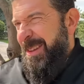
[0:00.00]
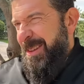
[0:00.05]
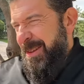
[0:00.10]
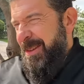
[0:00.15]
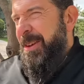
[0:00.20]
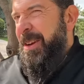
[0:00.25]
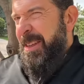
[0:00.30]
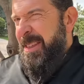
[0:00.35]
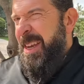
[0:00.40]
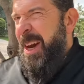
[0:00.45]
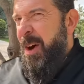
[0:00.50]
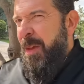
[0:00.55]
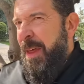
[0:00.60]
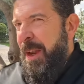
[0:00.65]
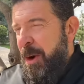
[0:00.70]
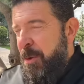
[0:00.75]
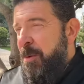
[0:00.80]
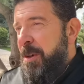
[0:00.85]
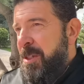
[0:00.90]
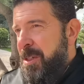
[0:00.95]
You could tell
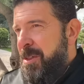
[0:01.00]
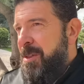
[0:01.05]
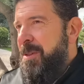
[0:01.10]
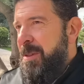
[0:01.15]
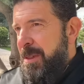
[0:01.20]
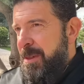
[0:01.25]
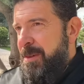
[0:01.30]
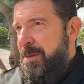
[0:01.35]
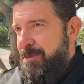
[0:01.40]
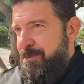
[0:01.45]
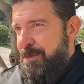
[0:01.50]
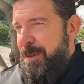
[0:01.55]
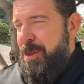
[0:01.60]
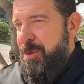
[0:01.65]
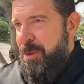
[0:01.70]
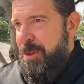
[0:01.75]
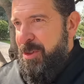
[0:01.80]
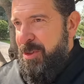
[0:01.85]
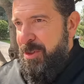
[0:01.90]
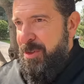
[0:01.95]
that this
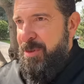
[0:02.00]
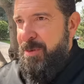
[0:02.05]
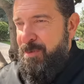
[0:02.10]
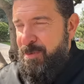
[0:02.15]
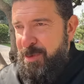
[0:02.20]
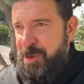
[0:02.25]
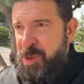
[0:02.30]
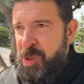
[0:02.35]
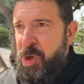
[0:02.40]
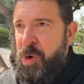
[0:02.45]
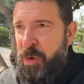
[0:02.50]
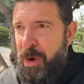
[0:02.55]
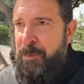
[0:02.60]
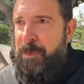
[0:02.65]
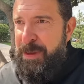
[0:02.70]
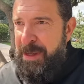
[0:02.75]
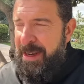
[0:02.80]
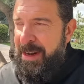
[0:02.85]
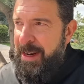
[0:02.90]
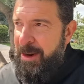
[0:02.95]
was
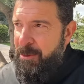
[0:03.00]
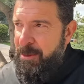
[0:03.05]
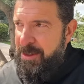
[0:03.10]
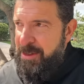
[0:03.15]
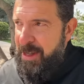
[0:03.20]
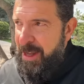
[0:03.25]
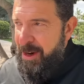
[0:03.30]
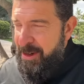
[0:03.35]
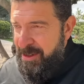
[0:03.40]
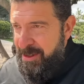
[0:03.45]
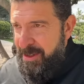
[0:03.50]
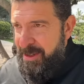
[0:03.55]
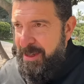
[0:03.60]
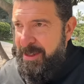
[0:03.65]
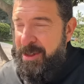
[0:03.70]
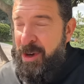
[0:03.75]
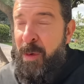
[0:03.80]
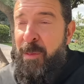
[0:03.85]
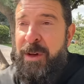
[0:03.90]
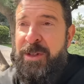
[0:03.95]
scripted, and it was there to
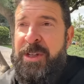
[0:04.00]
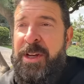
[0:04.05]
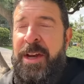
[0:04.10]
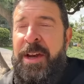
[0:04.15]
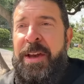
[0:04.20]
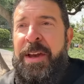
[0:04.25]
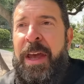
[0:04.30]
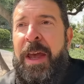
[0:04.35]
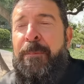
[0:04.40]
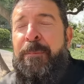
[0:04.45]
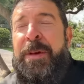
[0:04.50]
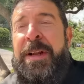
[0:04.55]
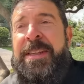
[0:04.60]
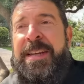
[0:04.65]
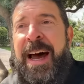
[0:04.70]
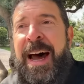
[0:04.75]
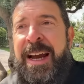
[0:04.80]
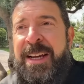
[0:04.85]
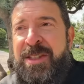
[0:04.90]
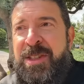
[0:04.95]
almost
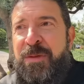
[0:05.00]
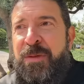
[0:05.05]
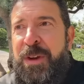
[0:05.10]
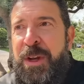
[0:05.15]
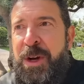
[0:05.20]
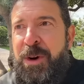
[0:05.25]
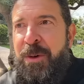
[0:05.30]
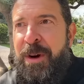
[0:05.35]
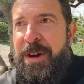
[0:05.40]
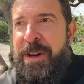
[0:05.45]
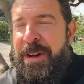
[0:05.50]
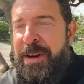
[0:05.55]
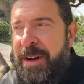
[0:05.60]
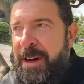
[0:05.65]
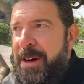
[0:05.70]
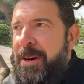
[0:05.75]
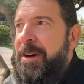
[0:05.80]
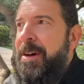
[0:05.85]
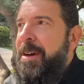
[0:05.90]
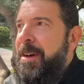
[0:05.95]
hypnotize the viewer, you
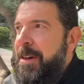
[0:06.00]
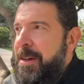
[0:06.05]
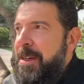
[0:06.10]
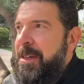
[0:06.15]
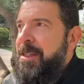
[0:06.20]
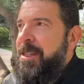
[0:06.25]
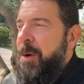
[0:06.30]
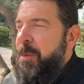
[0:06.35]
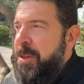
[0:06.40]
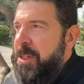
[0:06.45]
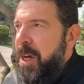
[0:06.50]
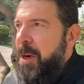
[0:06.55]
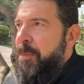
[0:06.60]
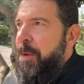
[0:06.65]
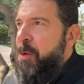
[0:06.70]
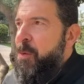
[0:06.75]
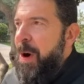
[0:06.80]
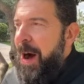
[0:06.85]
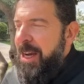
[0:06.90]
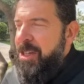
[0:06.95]
know? Someone's going to
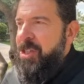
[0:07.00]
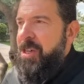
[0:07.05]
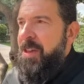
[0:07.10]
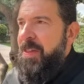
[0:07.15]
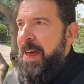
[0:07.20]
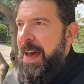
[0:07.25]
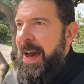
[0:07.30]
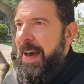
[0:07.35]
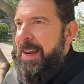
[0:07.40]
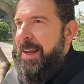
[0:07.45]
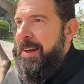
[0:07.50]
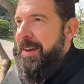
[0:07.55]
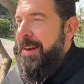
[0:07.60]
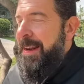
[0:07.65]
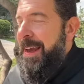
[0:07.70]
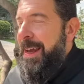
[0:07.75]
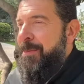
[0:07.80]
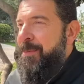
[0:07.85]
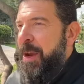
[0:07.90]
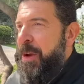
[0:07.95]
be watching that, and
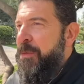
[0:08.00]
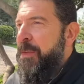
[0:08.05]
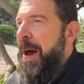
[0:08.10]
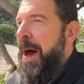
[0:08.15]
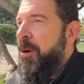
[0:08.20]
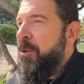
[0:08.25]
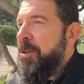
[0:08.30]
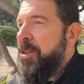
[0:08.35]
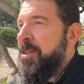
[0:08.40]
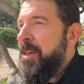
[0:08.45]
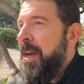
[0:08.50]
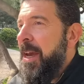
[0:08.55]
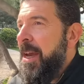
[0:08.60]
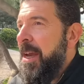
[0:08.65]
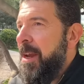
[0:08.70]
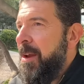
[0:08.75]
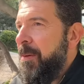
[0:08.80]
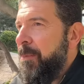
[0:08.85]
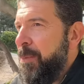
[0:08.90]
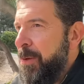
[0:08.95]
McFaul was
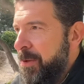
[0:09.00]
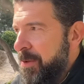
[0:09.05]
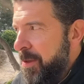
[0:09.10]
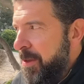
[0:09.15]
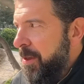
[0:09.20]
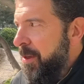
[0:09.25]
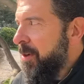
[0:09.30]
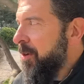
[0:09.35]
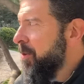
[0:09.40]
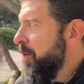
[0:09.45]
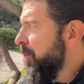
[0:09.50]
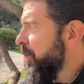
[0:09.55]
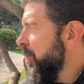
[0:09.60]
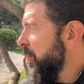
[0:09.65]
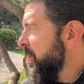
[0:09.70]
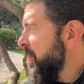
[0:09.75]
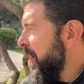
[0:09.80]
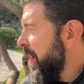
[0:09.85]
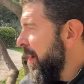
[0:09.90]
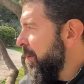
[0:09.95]
saying, Putin killed him
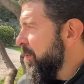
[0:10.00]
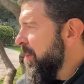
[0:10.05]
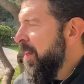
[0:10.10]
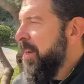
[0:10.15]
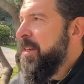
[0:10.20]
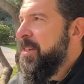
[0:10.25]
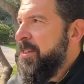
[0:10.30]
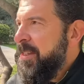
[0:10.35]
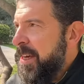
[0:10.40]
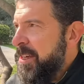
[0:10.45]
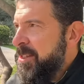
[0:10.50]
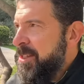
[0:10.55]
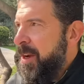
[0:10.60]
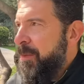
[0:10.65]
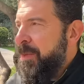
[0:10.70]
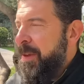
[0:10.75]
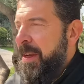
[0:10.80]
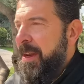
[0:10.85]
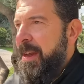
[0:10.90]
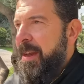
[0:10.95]
4 times. And then he'd say
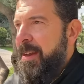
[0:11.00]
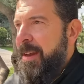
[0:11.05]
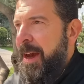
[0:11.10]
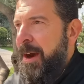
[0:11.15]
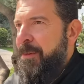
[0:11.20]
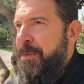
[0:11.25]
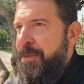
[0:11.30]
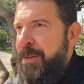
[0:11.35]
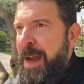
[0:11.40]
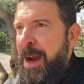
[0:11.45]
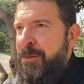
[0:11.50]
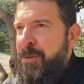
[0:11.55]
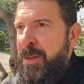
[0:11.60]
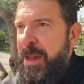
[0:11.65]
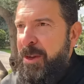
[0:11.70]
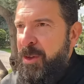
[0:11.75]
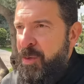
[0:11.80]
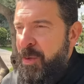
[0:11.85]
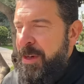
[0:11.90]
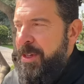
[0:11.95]
something. After
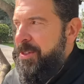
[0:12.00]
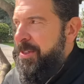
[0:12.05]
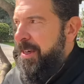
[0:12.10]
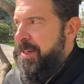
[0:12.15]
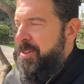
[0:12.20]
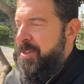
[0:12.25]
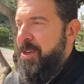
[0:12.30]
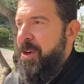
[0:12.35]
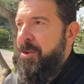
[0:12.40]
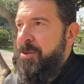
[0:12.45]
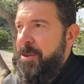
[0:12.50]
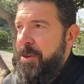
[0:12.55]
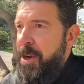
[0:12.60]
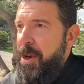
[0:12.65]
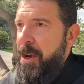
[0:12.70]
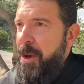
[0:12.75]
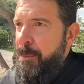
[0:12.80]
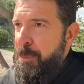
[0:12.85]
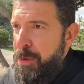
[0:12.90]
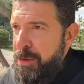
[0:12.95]
like 20 seconds, he goes,
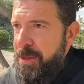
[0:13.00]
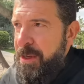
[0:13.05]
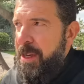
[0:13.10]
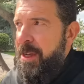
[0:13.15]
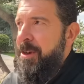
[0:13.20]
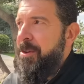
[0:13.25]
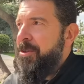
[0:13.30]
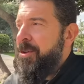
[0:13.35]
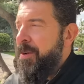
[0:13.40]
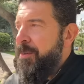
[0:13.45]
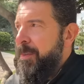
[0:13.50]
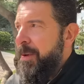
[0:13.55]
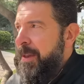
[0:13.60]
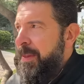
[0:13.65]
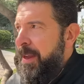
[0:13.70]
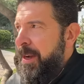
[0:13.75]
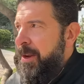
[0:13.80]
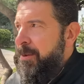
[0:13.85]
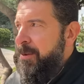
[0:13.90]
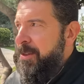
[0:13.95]
Putin killed him. And
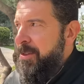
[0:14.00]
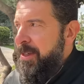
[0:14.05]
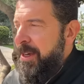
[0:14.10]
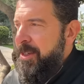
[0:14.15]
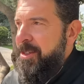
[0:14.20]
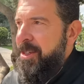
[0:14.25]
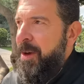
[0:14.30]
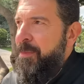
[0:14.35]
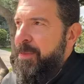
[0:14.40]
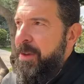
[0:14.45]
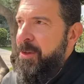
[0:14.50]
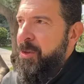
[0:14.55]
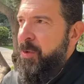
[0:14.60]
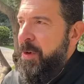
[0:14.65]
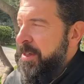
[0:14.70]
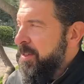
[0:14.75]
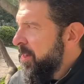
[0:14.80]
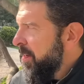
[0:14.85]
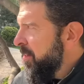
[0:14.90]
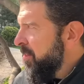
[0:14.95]
then he would say something.
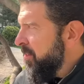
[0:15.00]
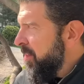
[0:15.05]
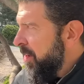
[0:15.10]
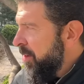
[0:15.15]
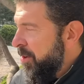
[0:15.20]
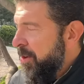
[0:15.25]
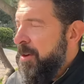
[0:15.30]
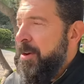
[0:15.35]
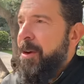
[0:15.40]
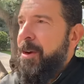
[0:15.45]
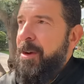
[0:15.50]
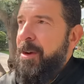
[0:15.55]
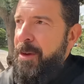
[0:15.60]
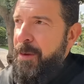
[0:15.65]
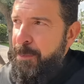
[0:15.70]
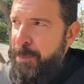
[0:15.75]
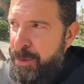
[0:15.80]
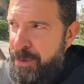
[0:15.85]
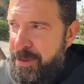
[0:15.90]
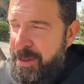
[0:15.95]
20 seconds later,
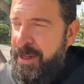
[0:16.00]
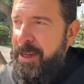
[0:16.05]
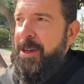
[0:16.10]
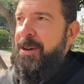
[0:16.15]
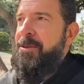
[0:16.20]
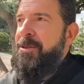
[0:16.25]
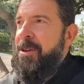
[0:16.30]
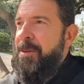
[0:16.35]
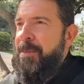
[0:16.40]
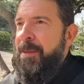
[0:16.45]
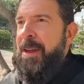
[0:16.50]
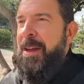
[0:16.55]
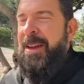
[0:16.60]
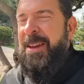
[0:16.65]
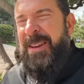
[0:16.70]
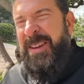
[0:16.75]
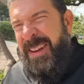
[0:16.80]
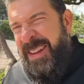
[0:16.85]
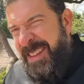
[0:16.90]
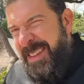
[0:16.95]
Putin killed him.
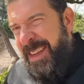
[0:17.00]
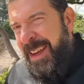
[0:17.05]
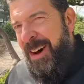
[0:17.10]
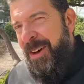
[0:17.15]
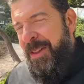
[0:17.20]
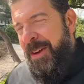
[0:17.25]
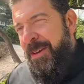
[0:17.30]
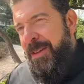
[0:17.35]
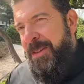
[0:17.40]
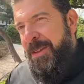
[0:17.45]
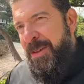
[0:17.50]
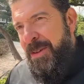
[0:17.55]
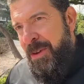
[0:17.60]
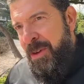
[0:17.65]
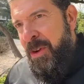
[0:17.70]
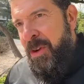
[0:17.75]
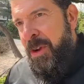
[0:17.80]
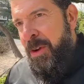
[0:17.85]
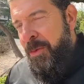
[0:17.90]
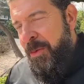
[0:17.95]
You can tell there,
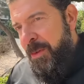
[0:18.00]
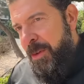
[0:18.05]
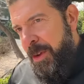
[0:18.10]
you can